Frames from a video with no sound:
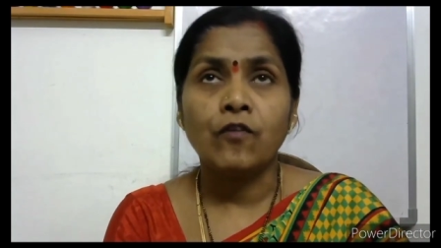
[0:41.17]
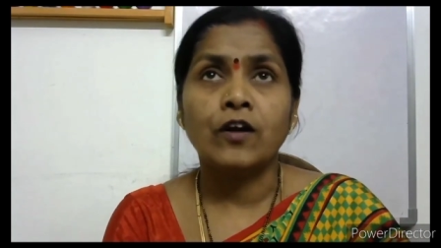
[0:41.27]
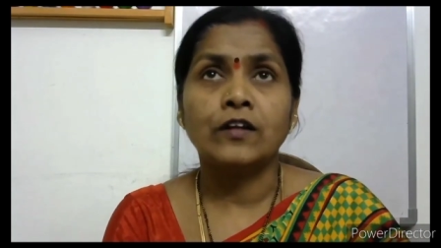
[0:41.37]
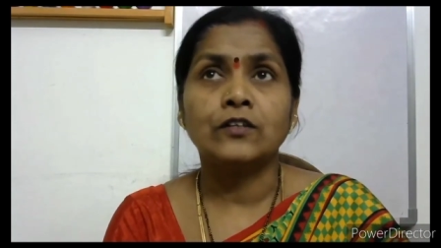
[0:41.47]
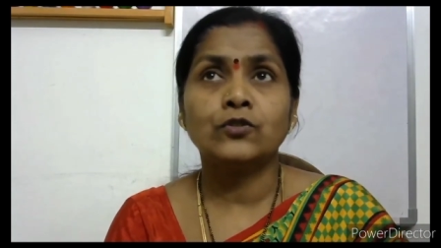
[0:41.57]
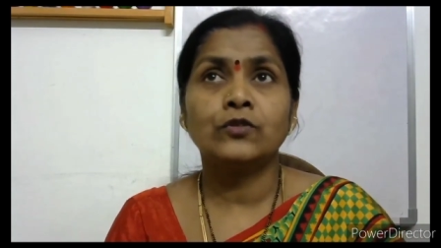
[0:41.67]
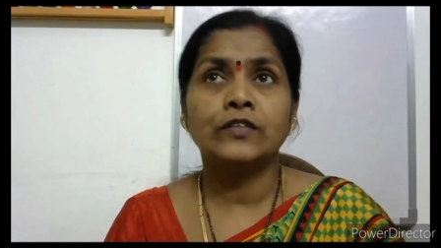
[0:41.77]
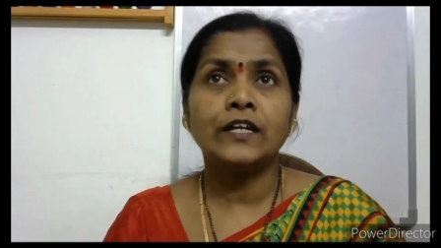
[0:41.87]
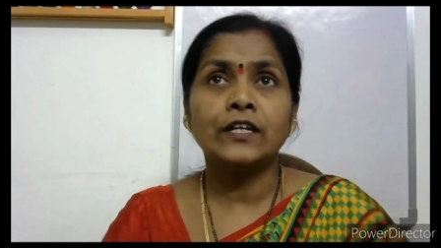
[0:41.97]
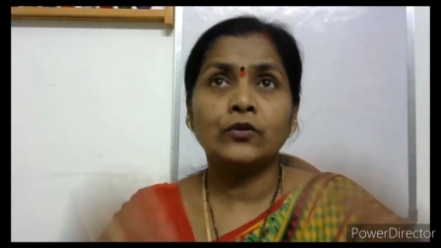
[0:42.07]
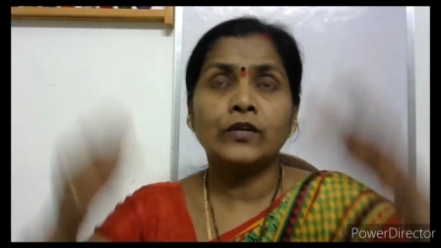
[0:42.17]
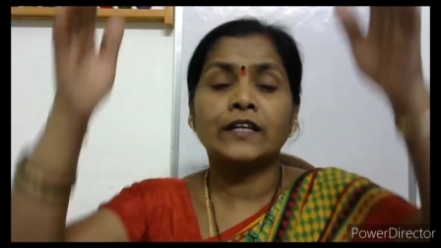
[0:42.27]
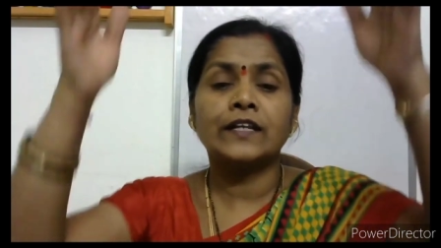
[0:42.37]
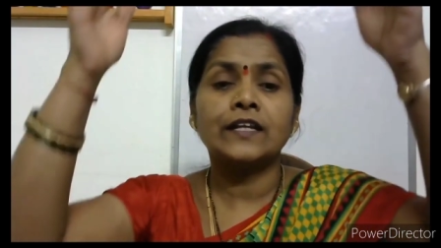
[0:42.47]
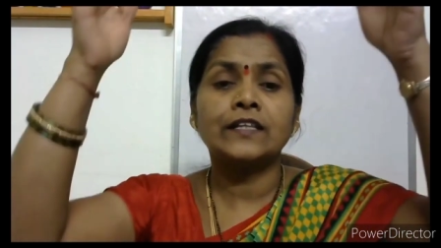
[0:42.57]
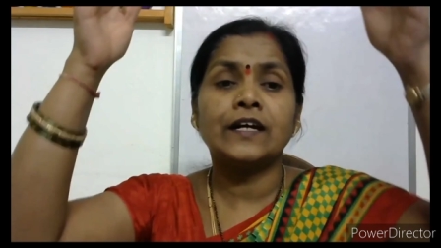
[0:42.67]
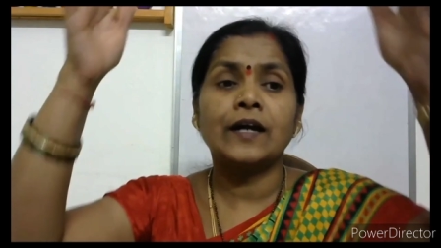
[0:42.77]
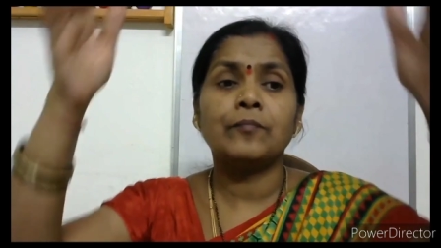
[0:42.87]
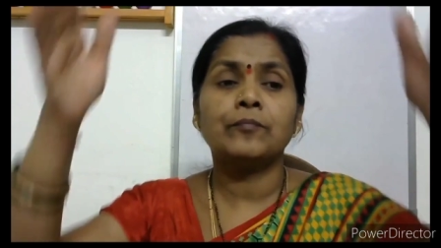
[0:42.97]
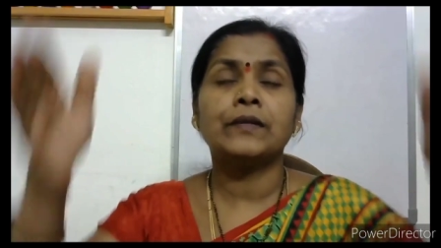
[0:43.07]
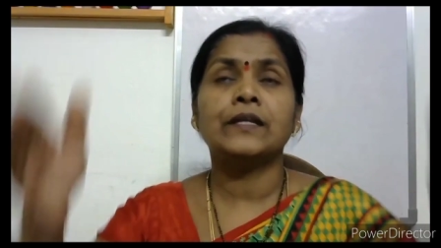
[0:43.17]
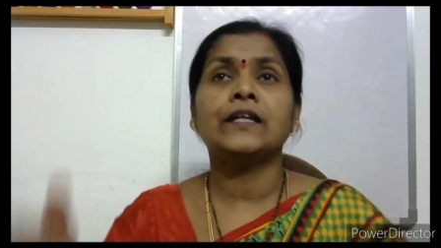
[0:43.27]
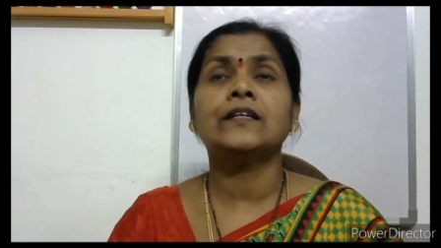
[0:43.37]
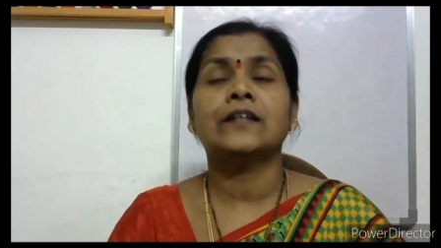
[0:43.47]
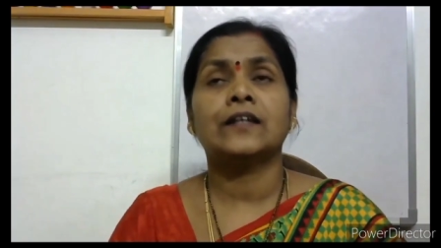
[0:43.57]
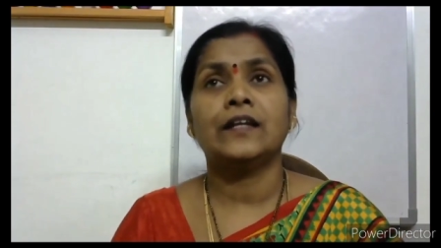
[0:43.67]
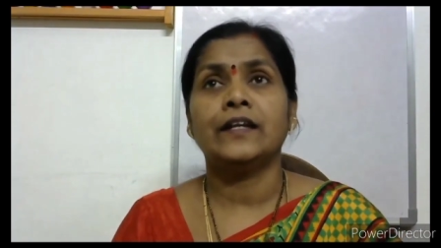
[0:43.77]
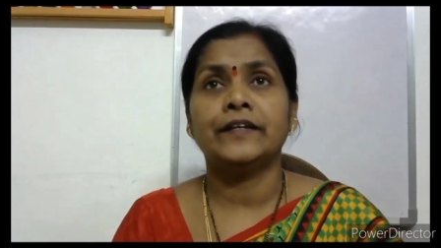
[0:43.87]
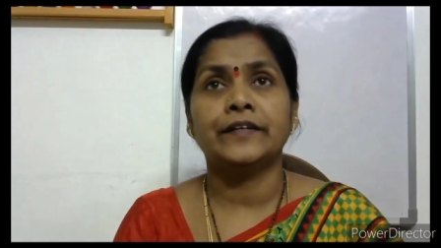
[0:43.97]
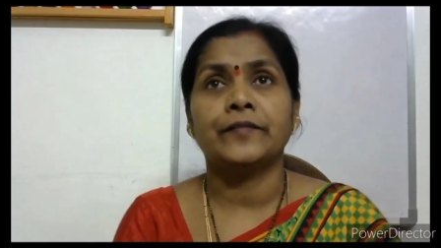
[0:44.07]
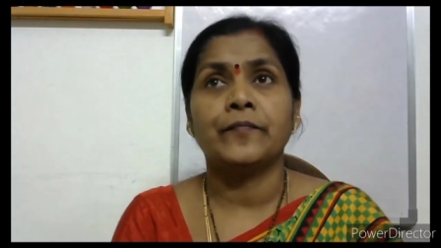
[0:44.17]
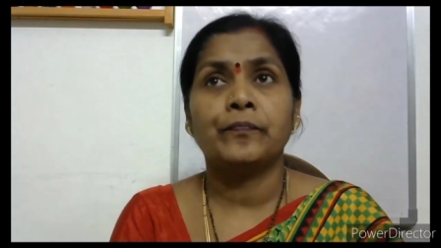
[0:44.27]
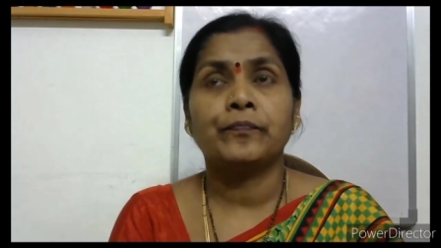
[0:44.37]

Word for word: wall so that you can get the complete letter.